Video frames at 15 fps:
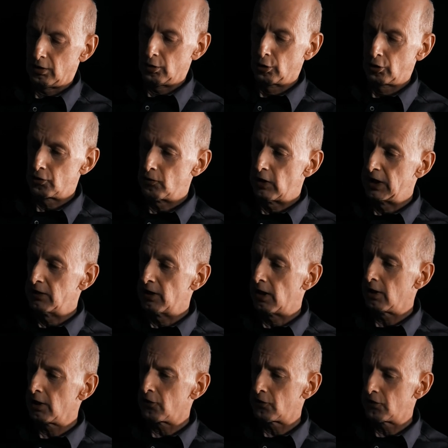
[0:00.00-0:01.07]
Looks very
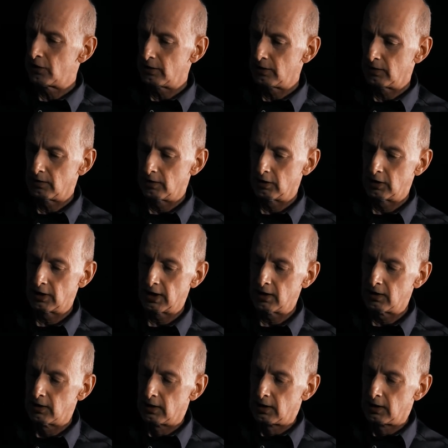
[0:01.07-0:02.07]
nice, and